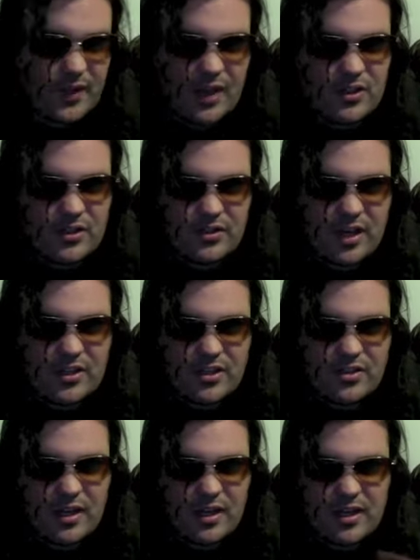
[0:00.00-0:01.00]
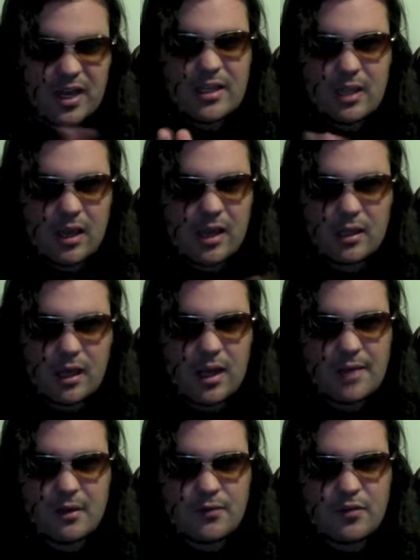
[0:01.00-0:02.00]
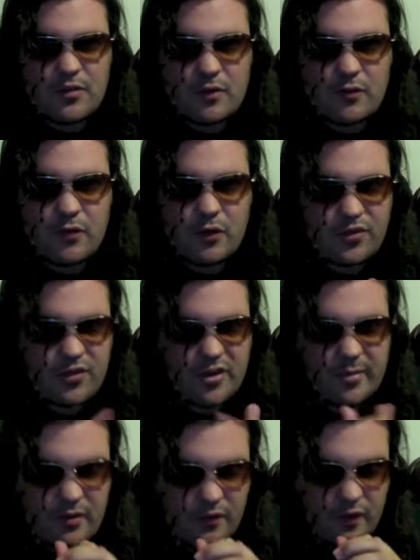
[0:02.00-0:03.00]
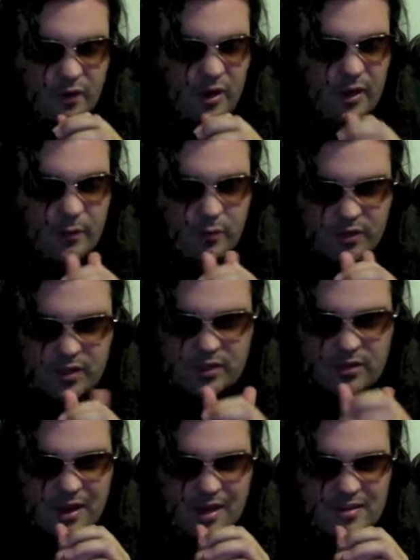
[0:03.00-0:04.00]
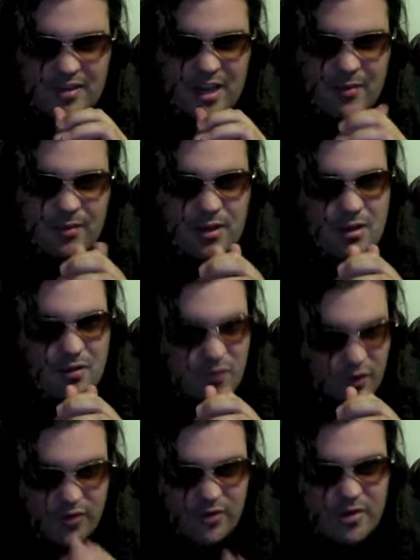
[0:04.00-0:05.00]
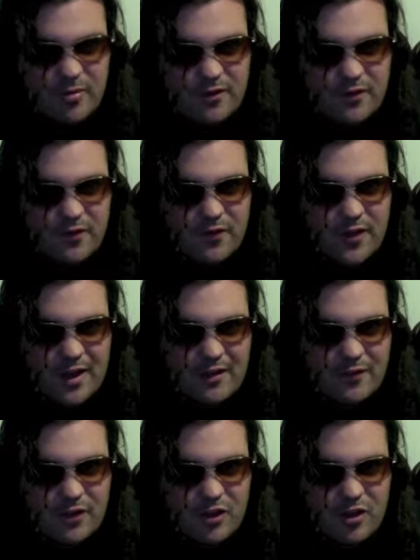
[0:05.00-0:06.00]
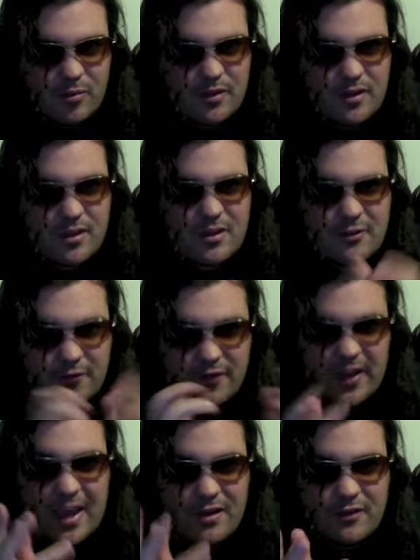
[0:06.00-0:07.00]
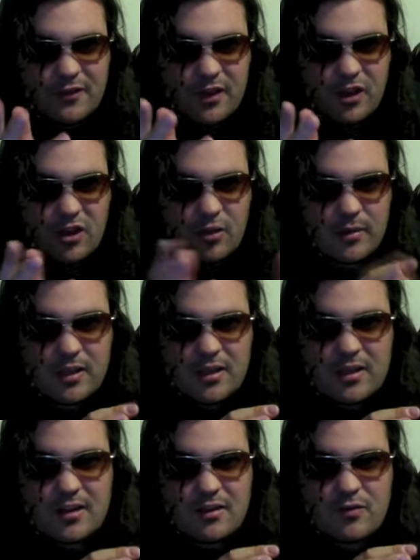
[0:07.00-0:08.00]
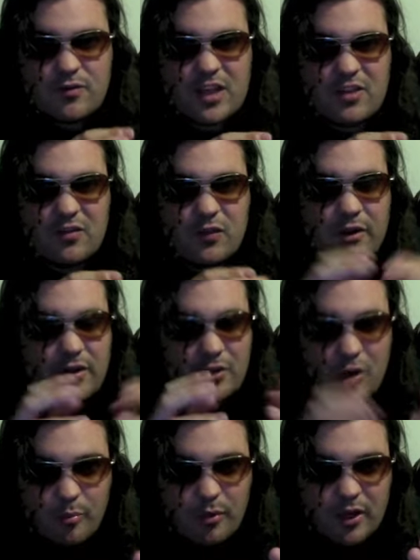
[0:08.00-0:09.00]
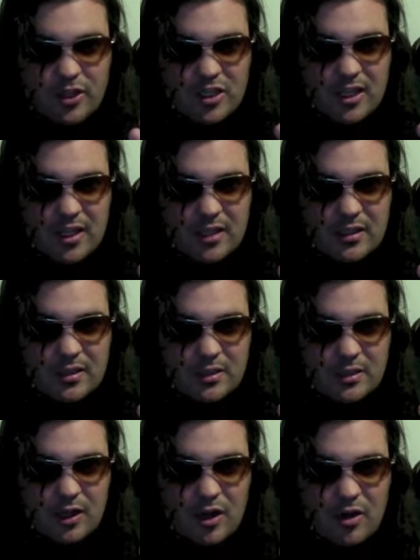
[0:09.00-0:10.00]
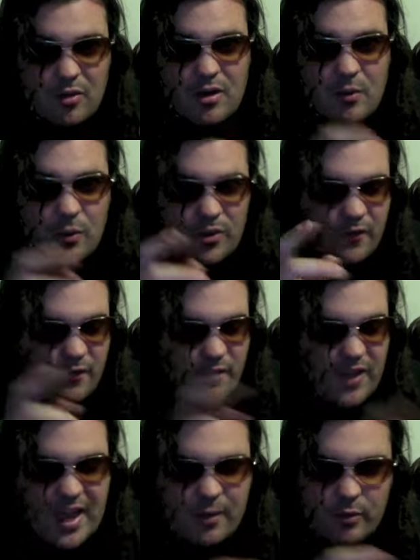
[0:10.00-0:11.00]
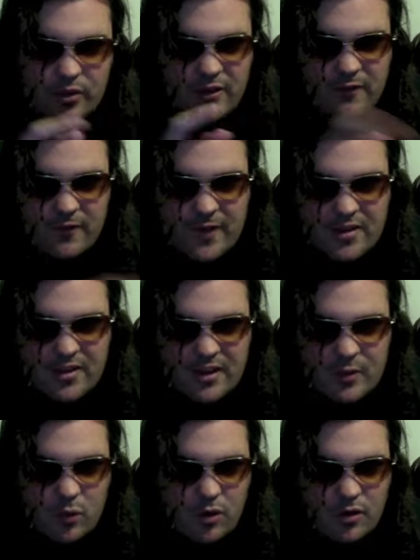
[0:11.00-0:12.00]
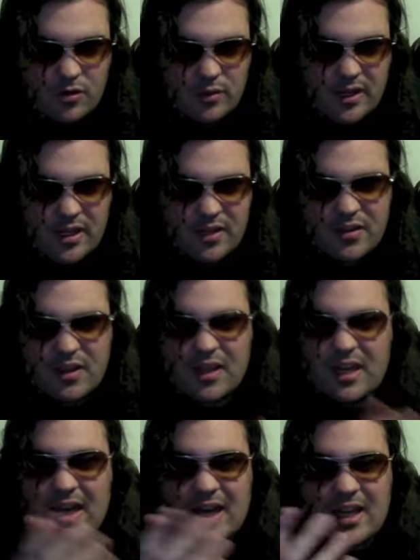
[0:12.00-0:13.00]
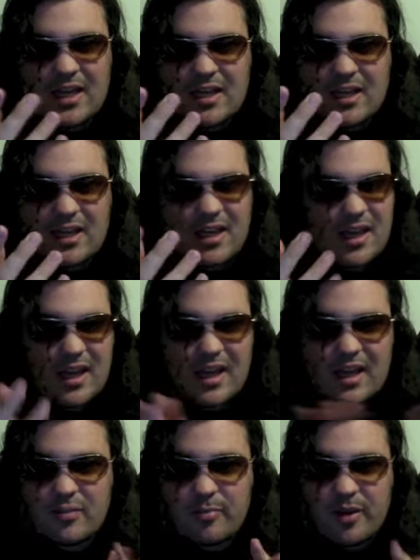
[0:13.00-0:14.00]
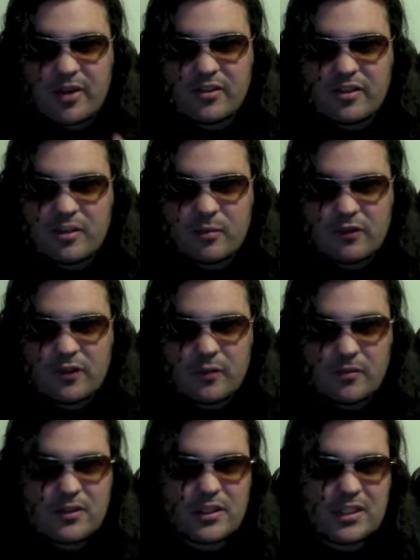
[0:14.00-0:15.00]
I love this film. For a 30-minute video, I've seen this the last time, for a 30-minute fan film, that's very low budget, you know, with the effects that it worked with, it's better than some of the films